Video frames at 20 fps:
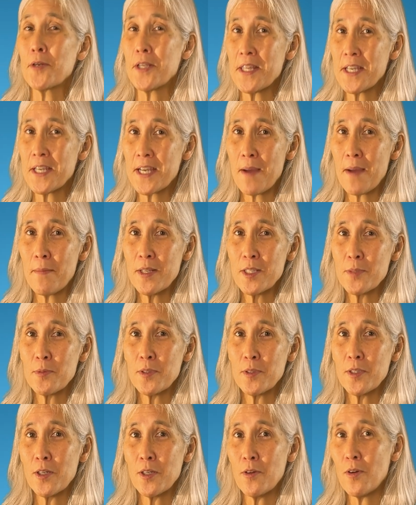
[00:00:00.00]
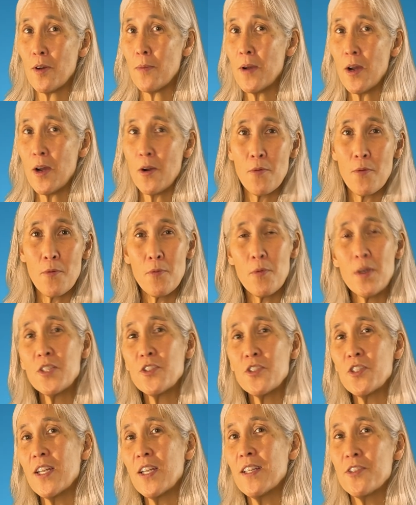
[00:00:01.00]
in the comments below about what
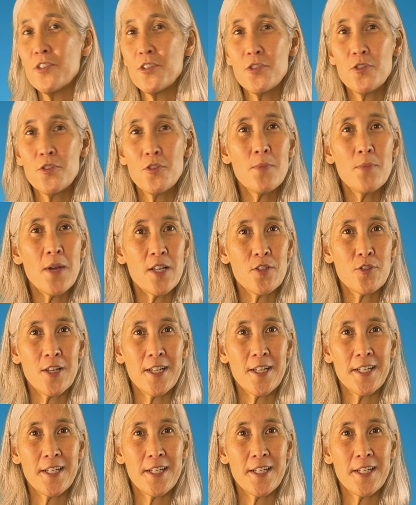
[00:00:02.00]
challenges you might try